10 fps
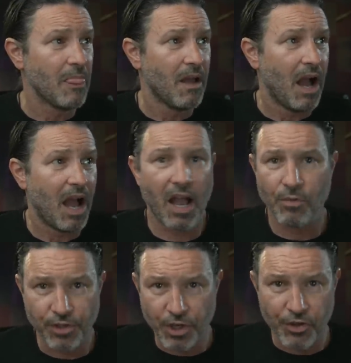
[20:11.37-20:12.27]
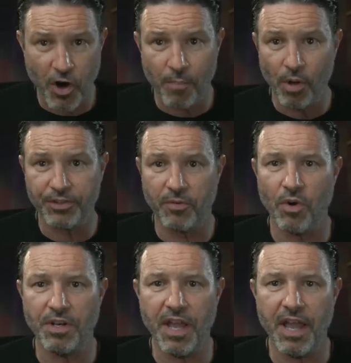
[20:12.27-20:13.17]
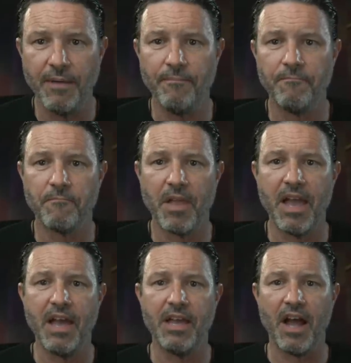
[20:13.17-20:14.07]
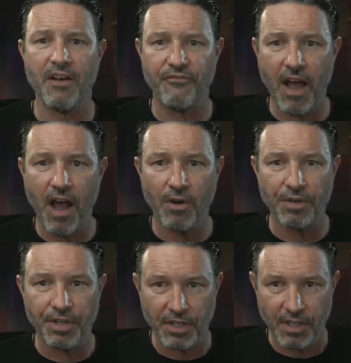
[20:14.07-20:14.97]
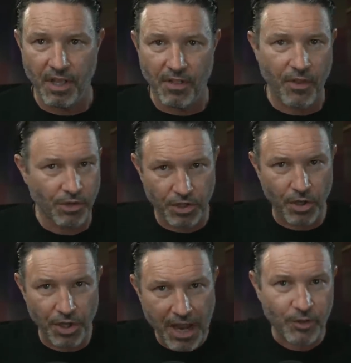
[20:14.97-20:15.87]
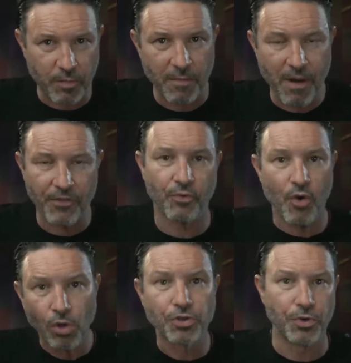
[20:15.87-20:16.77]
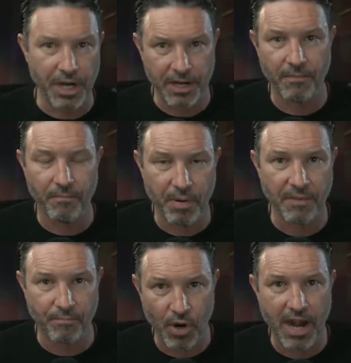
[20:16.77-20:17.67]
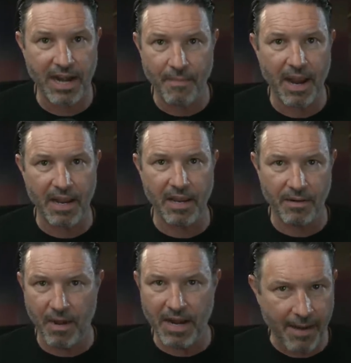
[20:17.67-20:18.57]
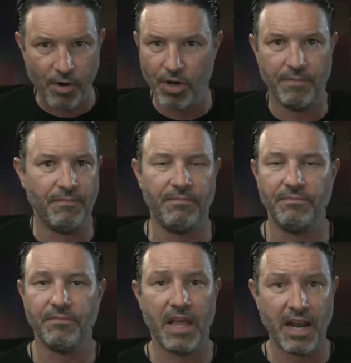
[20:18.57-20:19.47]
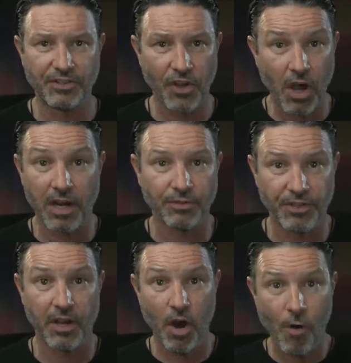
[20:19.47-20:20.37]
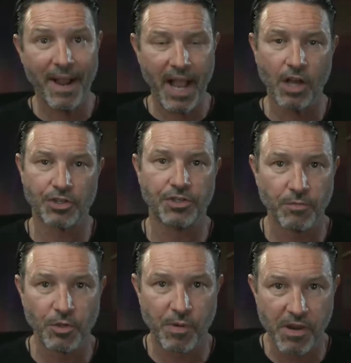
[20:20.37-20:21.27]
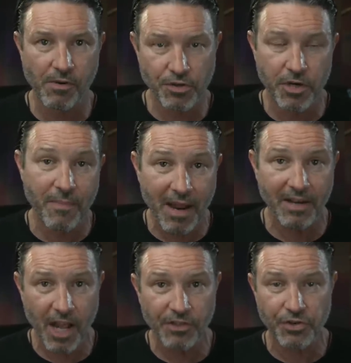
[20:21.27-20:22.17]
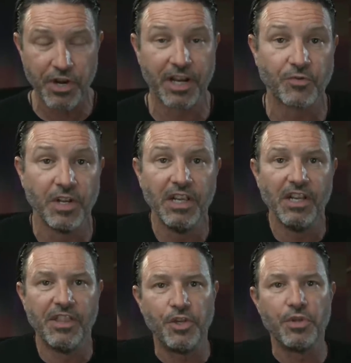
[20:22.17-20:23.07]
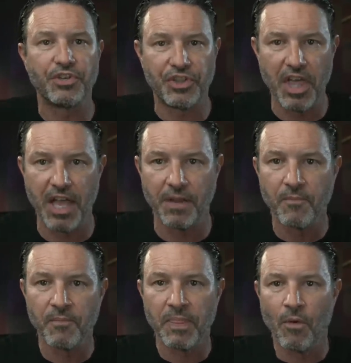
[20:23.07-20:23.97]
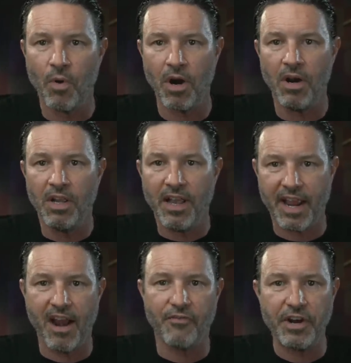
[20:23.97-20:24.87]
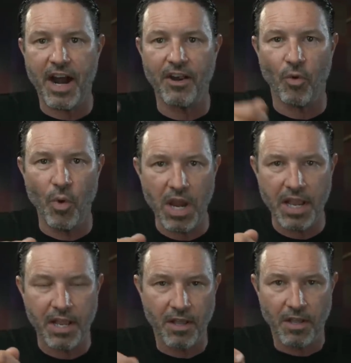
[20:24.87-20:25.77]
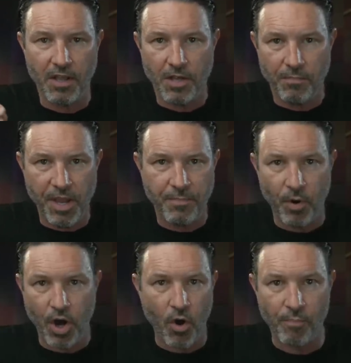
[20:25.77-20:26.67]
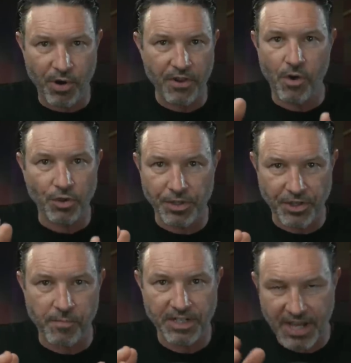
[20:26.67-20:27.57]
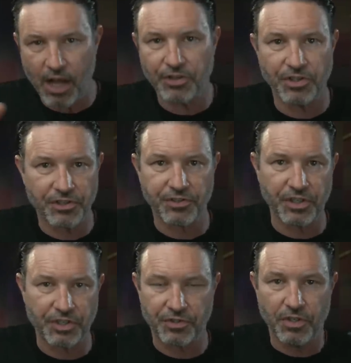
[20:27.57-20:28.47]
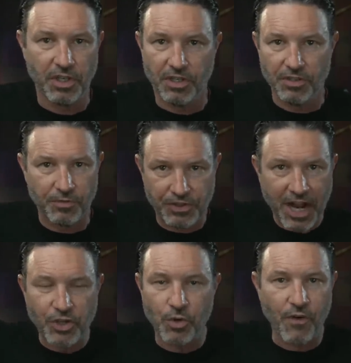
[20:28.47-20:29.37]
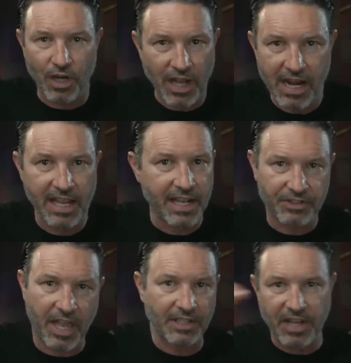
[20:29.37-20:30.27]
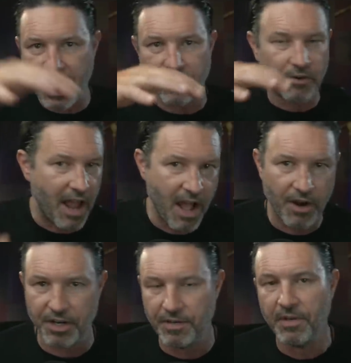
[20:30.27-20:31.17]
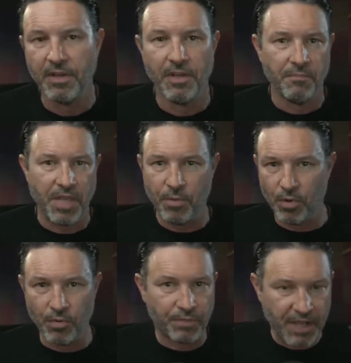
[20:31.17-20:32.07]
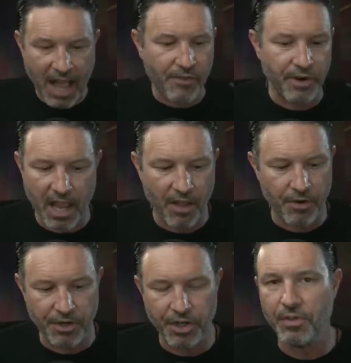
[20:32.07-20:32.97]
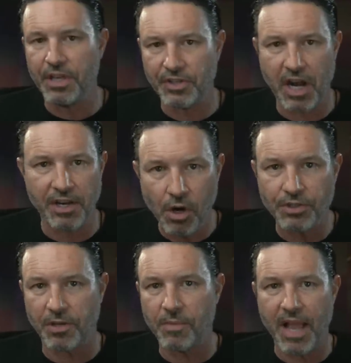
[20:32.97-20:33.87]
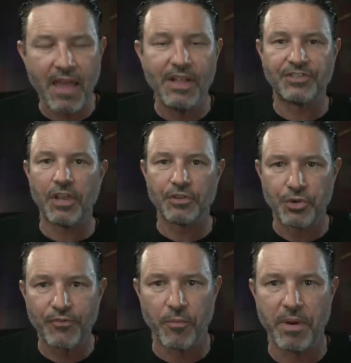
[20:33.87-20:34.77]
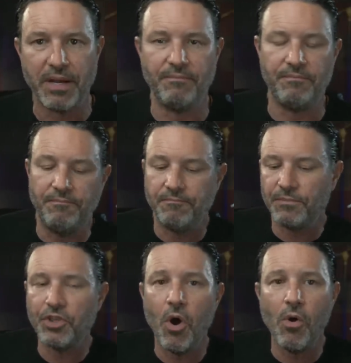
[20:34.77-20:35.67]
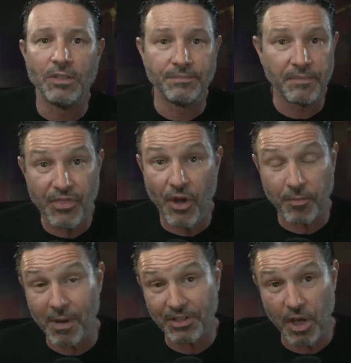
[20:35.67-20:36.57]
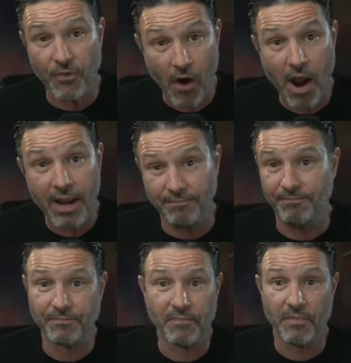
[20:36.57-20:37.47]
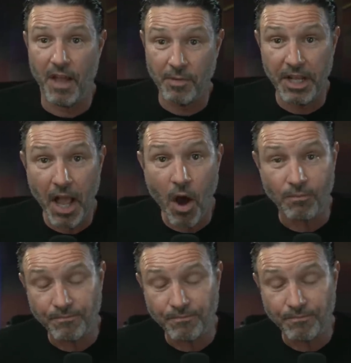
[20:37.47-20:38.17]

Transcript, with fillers: I, I was looking through our bulletin one day and I found there was a little announcement about the rosary being prayed in my in my neighborhood and I saw it. I was like, oh my gosh, someone's praying the rosary my, down the street because they do this thing where like every night of the week, people go and pray the rosary at somebody's house, and this this statue of Our Lady gets kind of taken around, and people gather together and do this. And I noticed, I'm like, hey, that's down the street from me. So I thought to myself, all right, I'm gonna go.